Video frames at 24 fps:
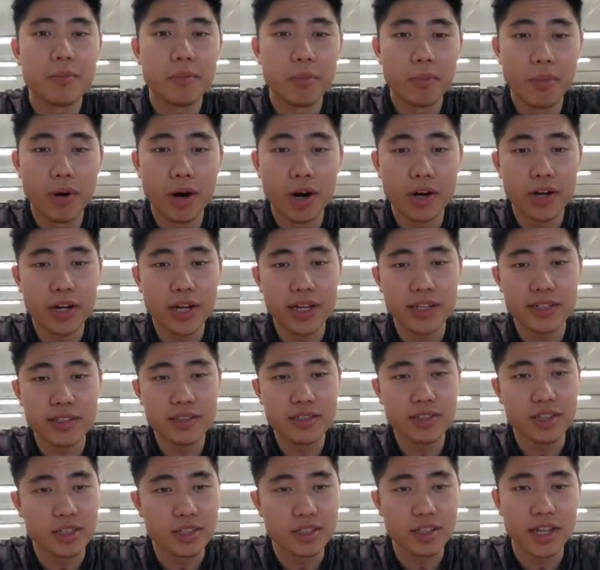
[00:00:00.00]
Marques
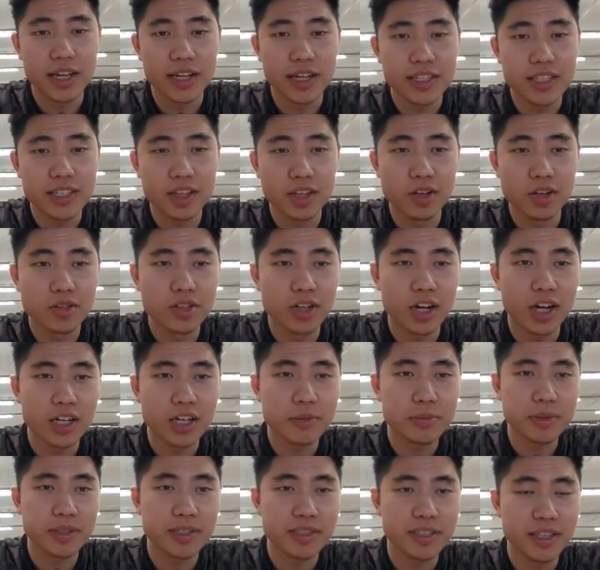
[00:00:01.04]
doesn't like slow
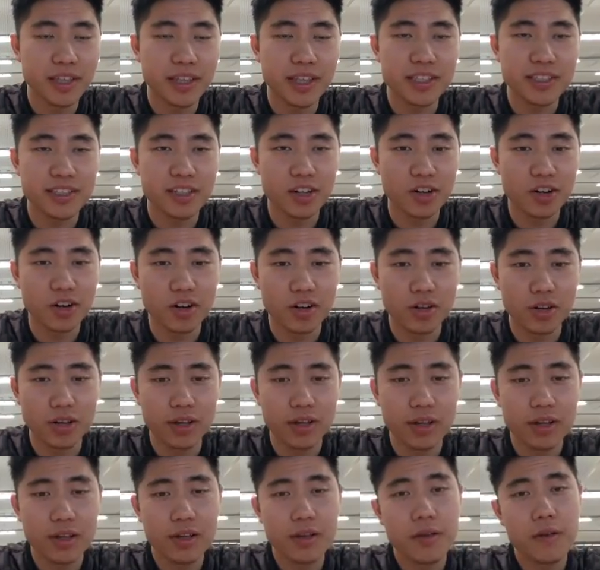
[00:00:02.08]
dogs because he thinks they're
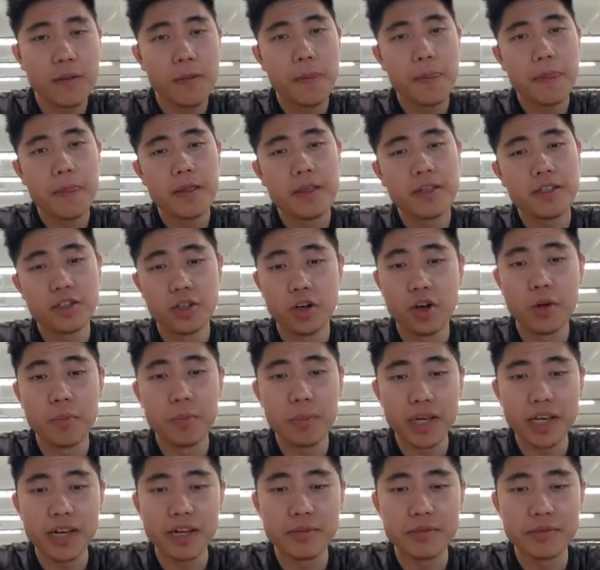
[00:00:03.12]
girly, so a
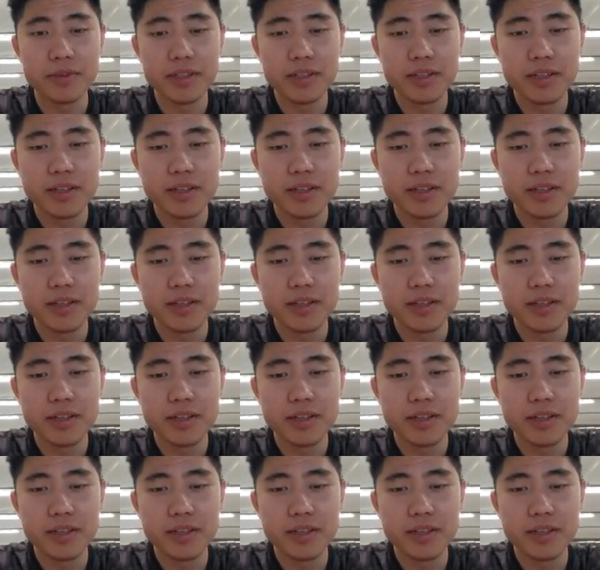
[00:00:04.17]
medium.